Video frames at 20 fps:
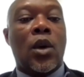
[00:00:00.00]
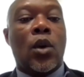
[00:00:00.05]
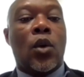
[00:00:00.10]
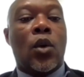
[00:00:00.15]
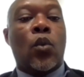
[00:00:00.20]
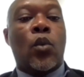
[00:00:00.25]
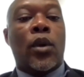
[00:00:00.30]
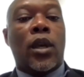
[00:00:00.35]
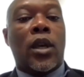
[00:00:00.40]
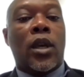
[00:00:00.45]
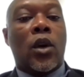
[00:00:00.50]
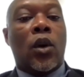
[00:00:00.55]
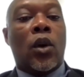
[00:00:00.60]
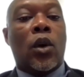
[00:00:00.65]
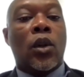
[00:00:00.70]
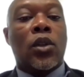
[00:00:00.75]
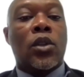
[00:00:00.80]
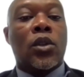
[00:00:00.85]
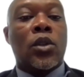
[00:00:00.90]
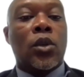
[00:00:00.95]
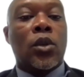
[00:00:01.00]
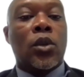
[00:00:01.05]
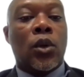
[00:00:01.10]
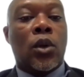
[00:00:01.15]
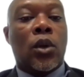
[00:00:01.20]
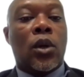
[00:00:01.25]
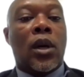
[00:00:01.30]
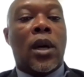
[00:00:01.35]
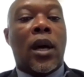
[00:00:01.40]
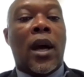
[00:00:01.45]
We
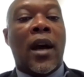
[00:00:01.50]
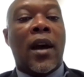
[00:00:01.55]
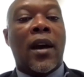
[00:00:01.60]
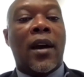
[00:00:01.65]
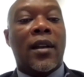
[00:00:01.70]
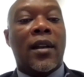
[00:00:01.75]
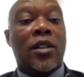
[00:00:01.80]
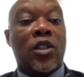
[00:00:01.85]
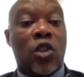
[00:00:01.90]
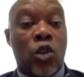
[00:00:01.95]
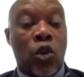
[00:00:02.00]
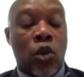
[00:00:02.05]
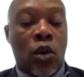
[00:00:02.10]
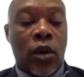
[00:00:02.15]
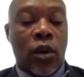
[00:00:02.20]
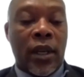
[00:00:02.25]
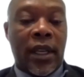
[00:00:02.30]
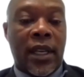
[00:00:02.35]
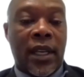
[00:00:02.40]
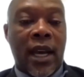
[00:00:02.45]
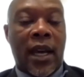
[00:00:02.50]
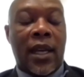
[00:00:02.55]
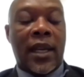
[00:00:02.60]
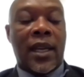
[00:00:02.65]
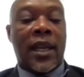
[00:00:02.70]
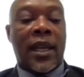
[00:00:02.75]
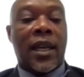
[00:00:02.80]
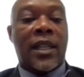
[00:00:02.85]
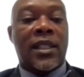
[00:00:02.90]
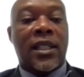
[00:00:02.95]
also are strong in
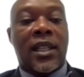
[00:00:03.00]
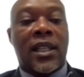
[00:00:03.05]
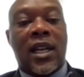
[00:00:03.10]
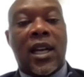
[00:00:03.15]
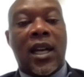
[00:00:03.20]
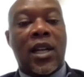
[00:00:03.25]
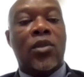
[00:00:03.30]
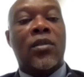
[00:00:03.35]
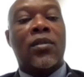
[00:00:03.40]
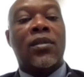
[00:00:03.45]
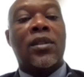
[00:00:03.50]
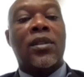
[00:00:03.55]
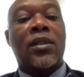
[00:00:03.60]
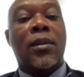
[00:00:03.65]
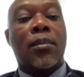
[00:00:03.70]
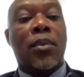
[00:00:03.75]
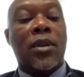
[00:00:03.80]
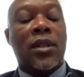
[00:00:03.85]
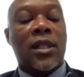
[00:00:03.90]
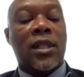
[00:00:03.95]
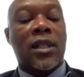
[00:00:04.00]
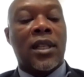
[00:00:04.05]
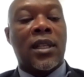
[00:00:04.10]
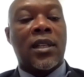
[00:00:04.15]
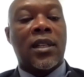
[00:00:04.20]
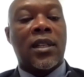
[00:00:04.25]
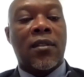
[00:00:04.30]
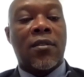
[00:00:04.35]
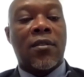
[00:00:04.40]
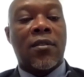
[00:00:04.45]
agriculture, and we've
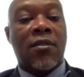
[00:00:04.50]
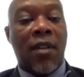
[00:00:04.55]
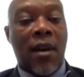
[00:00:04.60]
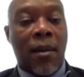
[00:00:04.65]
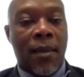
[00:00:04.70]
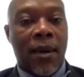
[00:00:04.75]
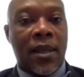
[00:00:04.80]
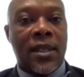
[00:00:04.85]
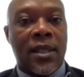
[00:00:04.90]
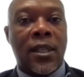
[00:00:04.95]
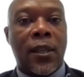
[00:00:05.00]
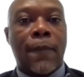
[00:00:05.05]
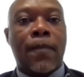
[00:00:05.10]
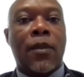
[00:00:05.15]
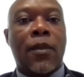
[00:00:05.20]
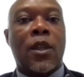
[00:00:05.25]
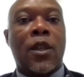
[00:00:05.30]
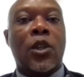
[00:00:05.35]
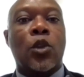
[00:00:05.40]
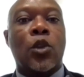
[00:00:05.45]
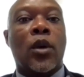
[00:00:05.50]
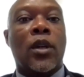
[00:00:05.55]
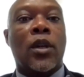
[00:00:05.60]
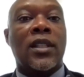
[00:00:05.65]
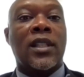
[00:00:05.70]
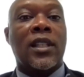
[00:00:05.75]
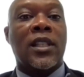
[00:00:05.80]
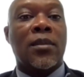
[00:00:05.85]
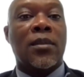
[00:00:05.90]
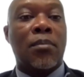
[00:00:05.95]
supported farmers towards
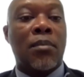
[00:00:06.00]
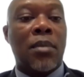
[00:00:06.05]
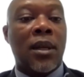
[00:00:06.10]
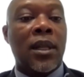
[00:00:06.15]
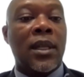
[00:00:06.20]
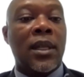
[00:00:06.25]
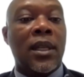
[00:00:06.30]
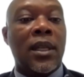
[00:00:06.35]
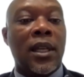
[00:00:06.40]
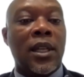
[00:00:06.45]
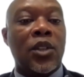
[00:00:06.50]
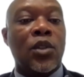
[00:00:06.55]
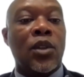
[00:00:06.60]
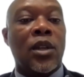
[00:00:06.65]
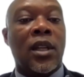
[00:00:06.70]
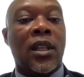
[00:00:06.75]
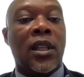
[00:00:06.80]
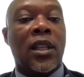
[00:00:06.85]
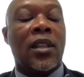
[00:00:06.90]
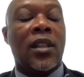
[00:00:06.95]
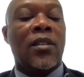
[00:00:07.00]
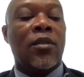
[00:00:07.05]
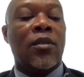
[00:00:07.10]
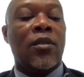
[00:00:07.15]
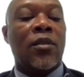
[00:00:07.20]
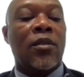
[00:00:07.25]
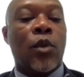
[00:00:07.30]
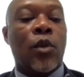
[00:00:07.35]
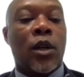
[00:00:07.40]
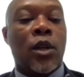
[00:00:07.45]
just building and ensuring that
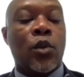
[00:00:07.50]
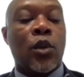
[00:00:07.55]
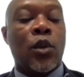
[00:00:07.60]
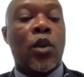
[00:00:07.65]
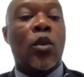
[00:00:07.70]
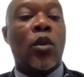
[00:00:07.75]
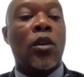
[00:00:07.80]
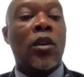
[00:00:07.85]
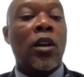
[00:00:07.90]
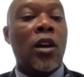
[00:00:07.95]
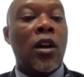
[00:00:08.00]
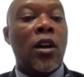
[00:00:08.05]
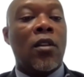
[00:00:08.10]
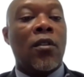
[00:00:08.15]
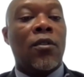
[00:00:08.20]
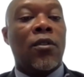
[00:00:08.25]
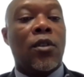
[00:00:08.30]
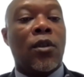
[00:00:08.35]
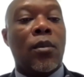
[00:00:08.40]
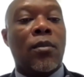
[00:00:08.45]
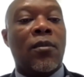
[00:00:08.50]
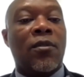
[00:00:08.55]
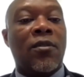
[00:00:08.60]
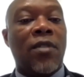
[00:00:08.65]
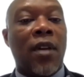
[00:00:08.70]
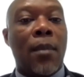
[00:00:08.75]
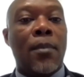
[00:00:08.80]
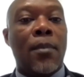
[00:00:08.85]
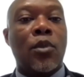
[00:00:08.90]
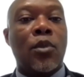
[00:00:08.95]
what we call from
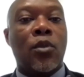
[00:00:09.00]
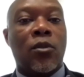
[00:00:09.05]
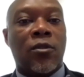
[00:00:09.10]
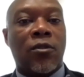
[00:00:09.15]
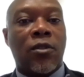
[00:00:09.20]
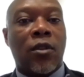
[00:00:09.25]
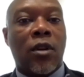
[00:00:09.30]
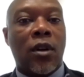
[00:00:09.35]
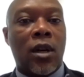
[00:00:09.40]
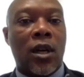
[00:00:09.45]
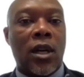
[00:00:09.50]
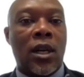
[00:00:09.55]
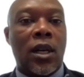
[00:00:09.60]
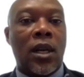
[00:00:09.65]
farm to fork